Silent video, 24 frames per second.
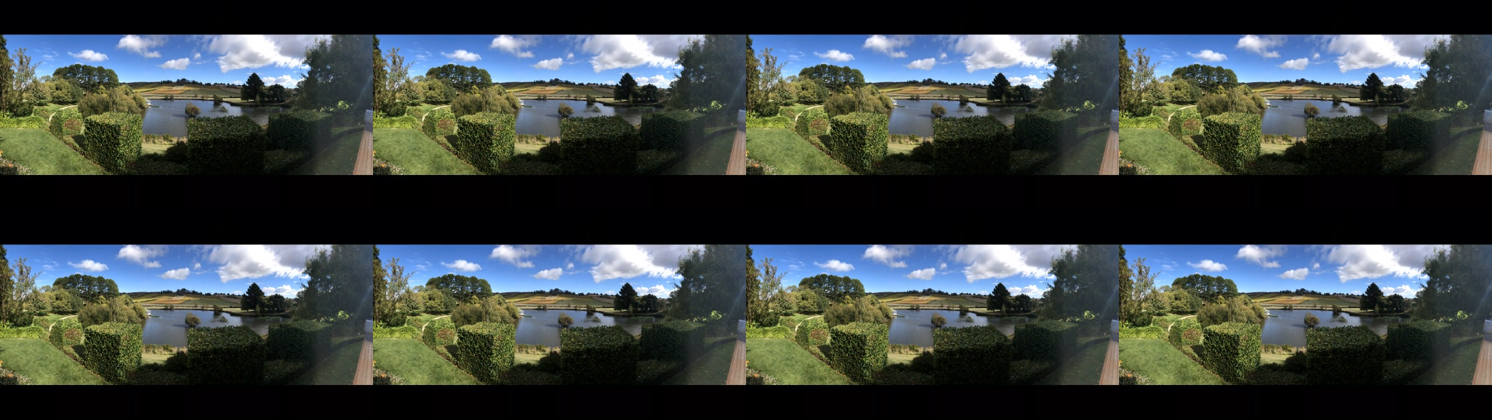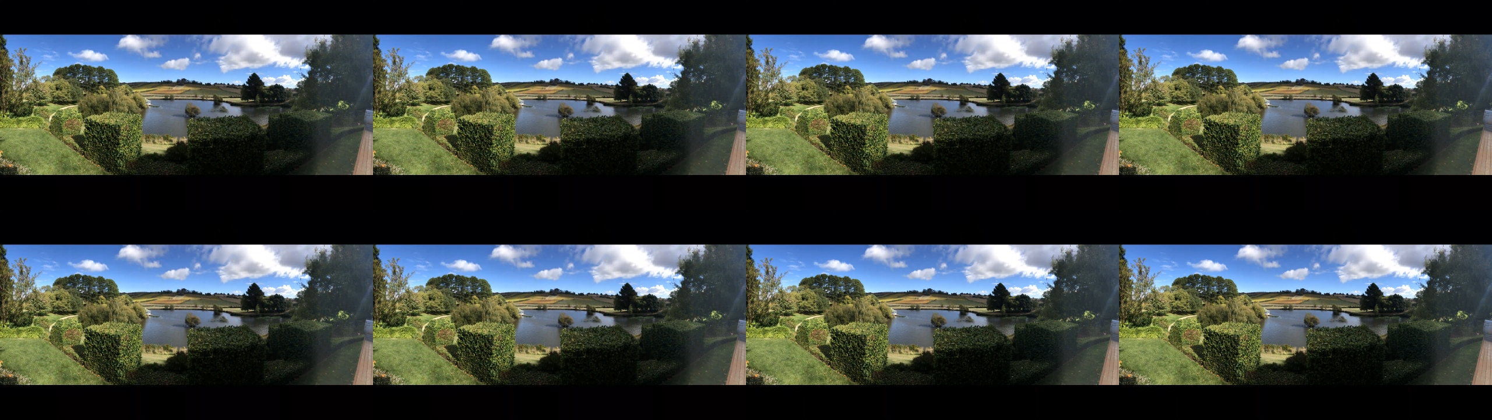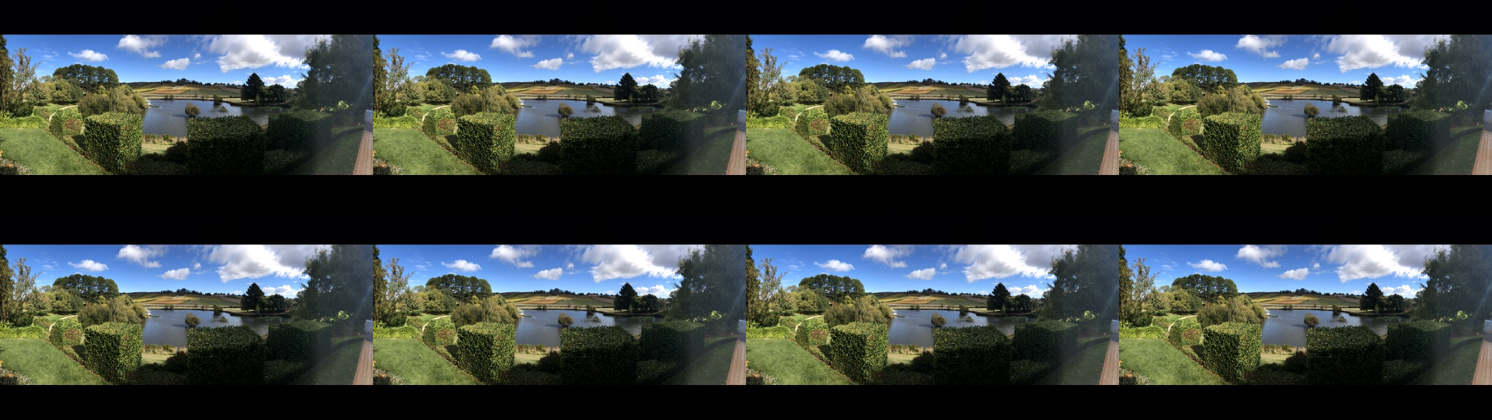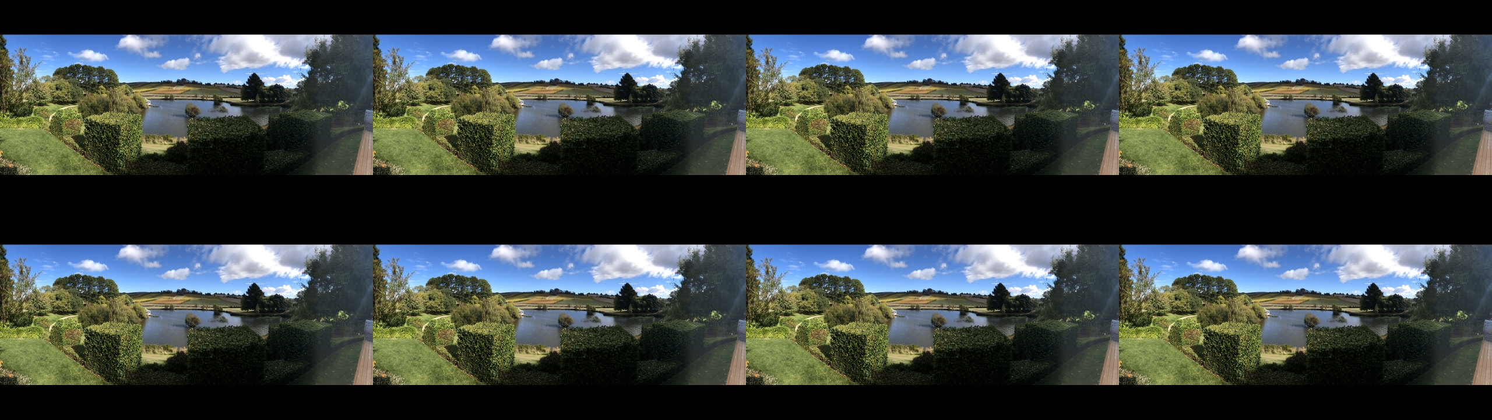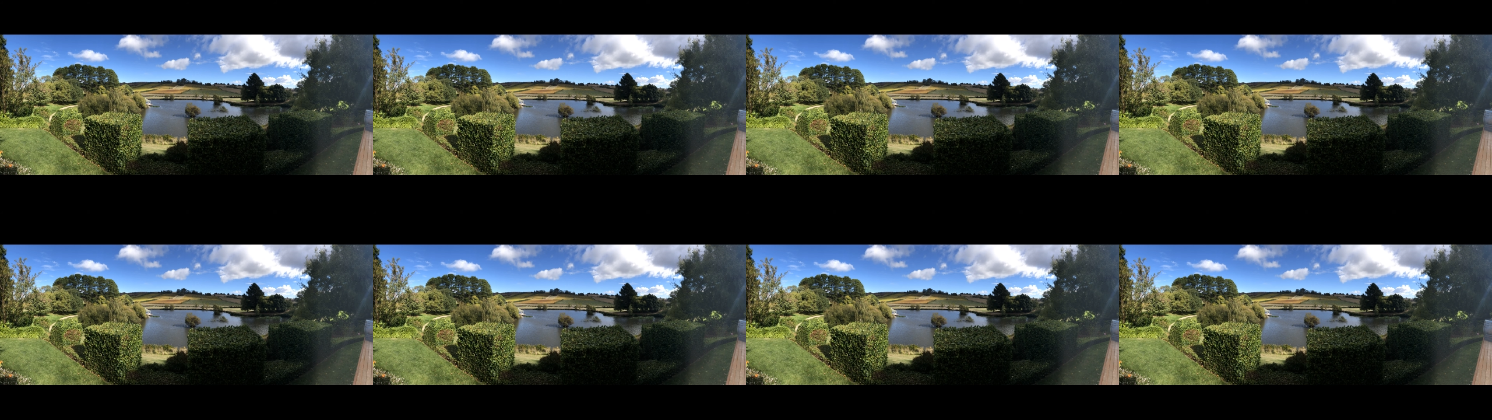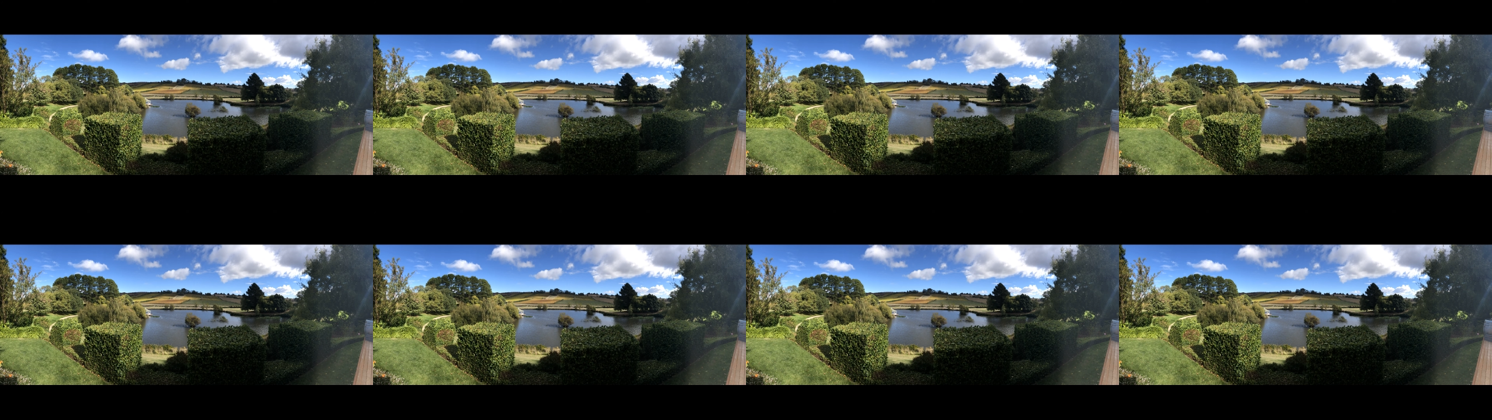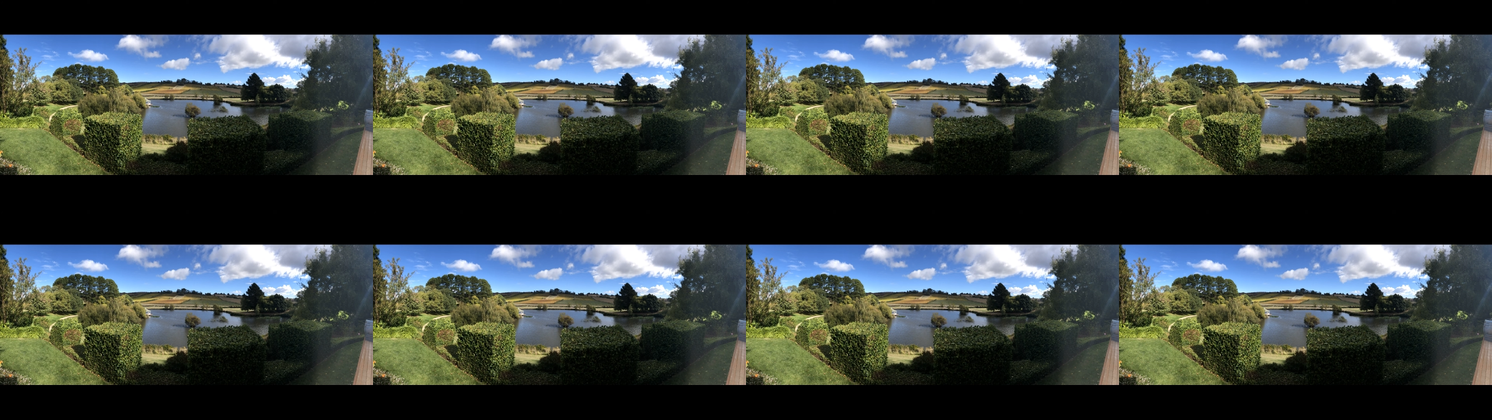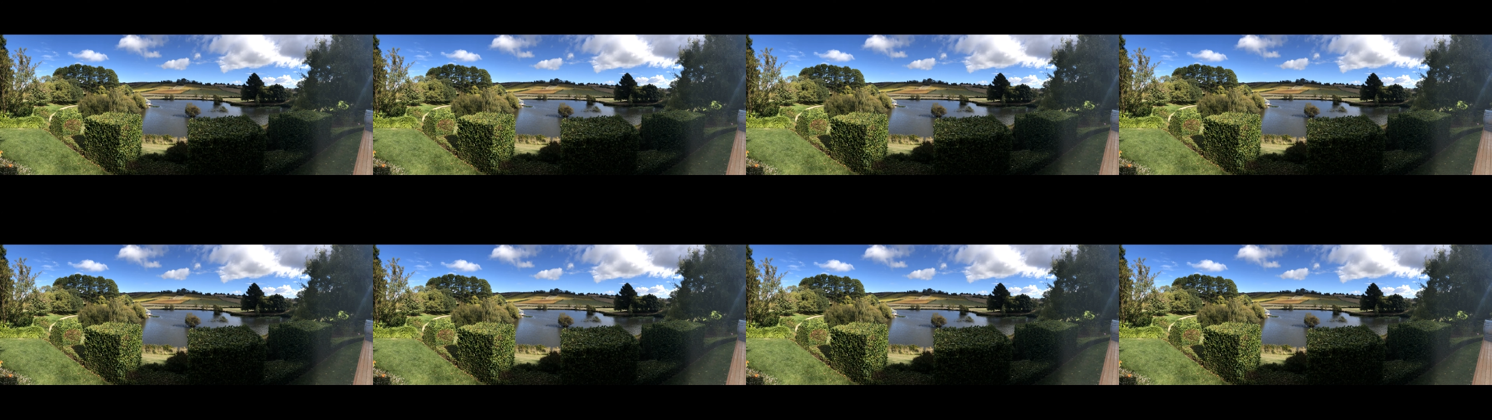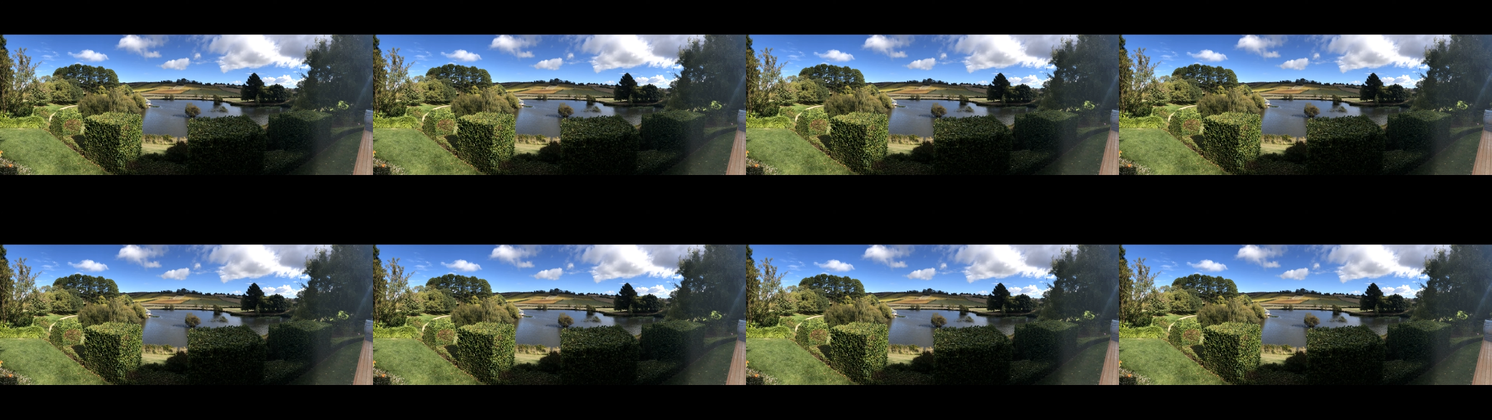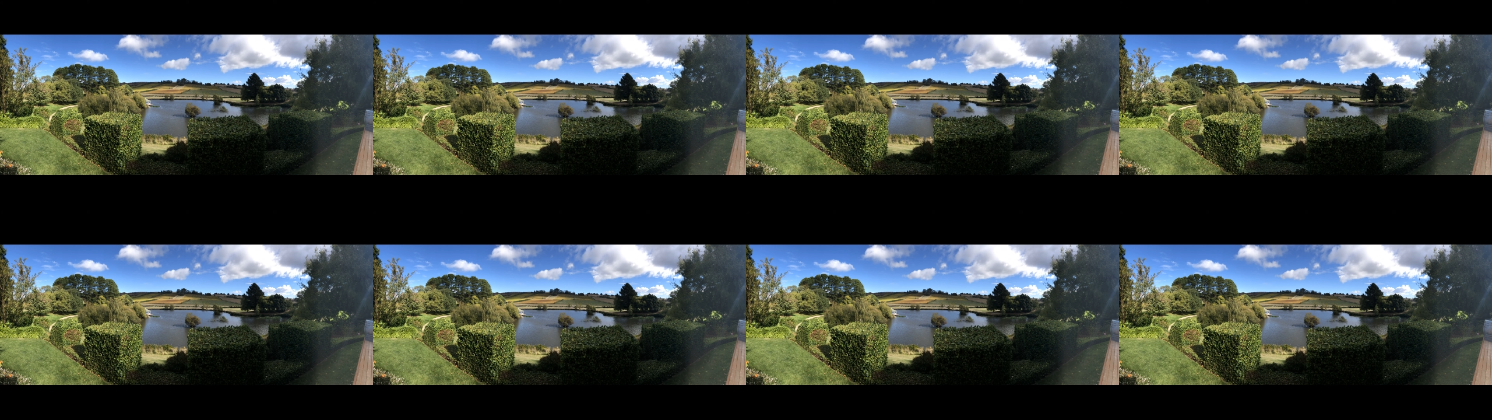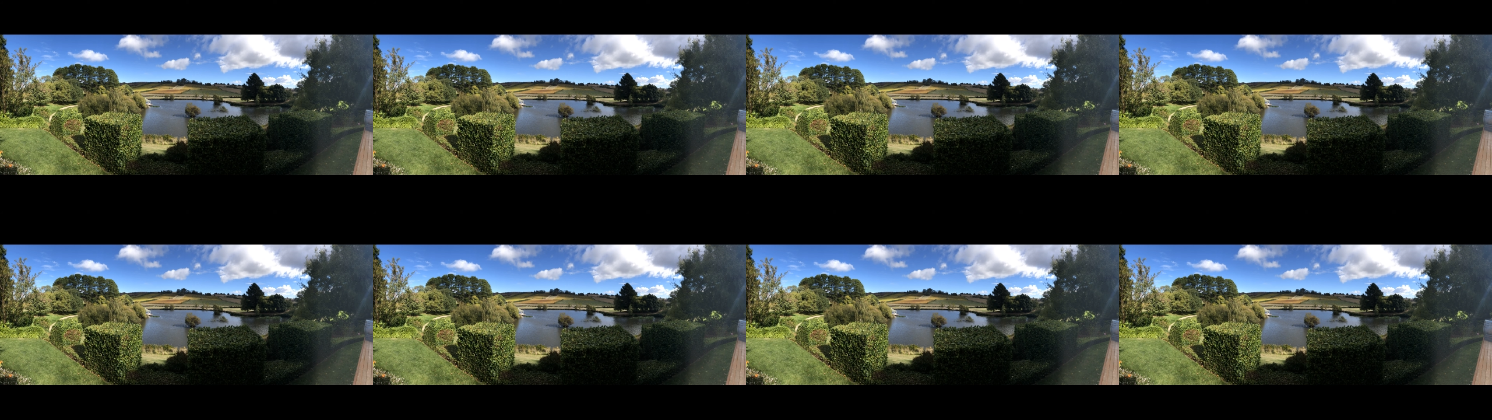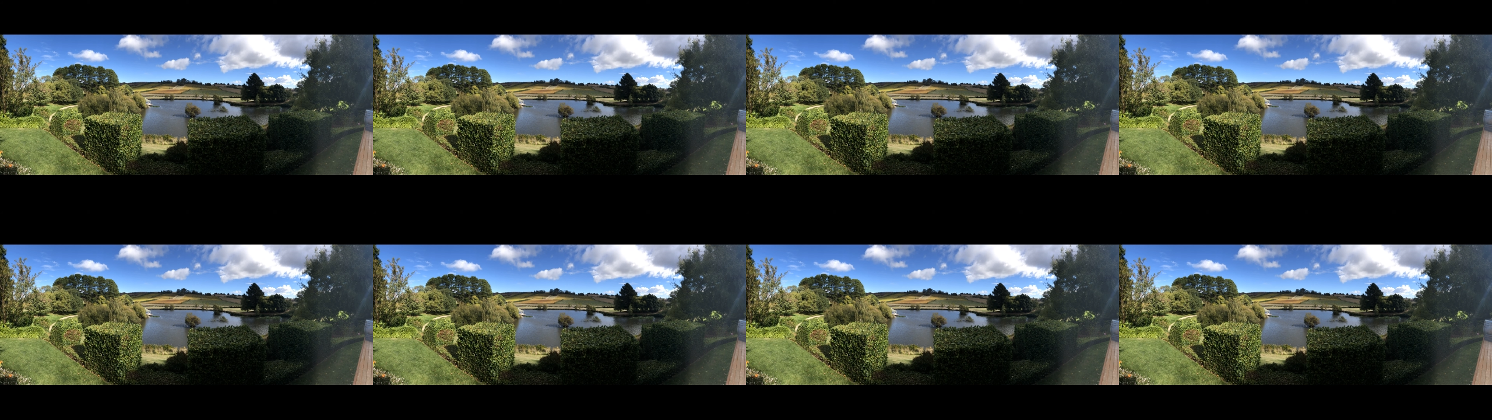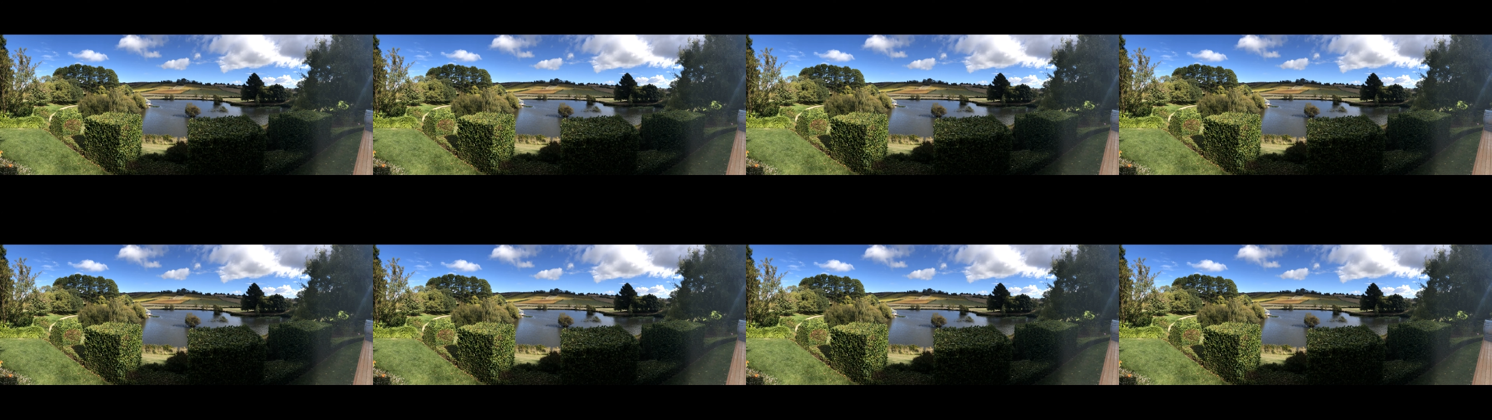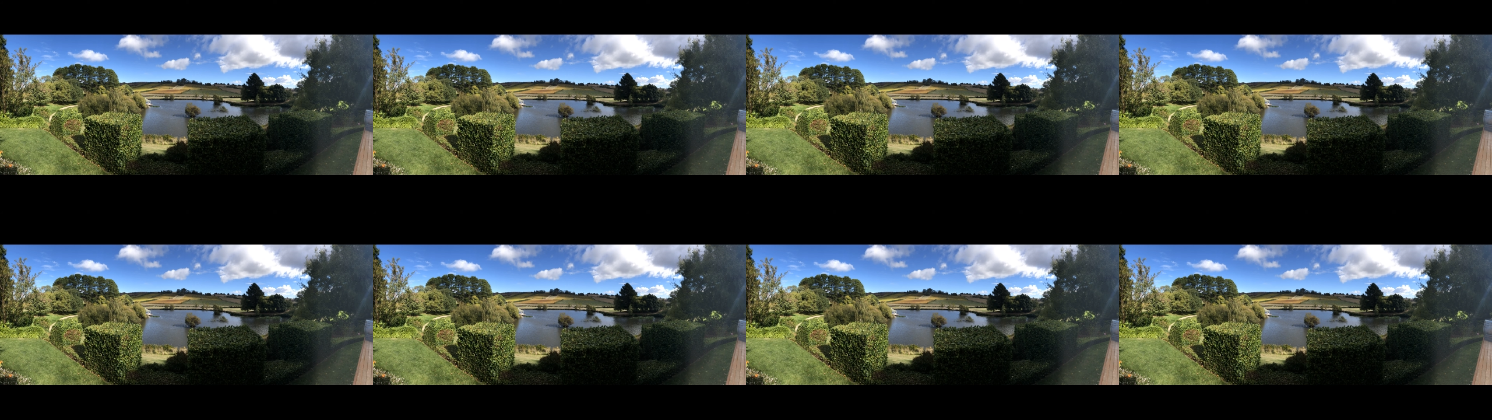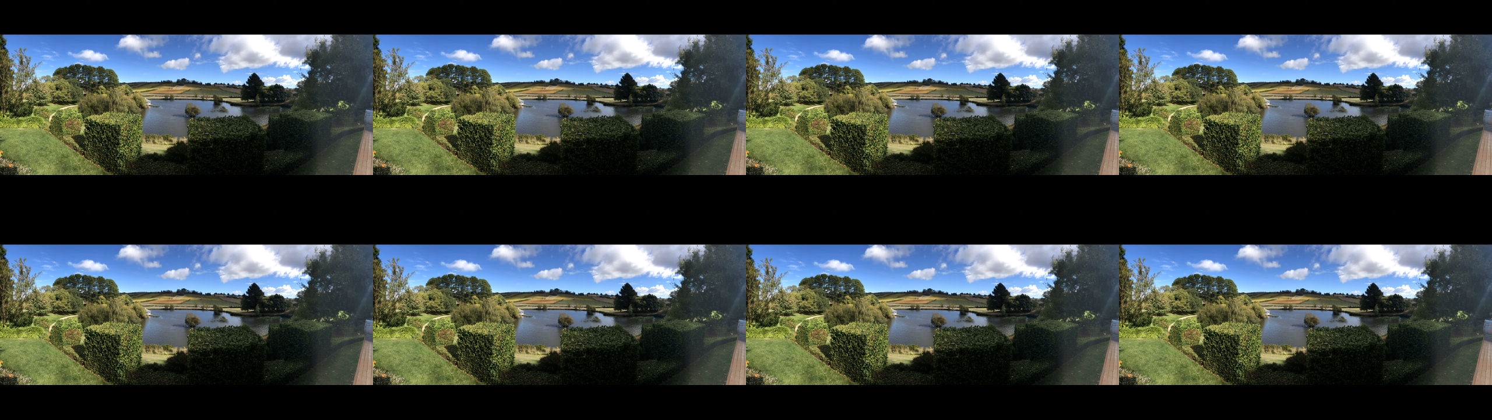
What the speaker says: [unreadable: no face in view]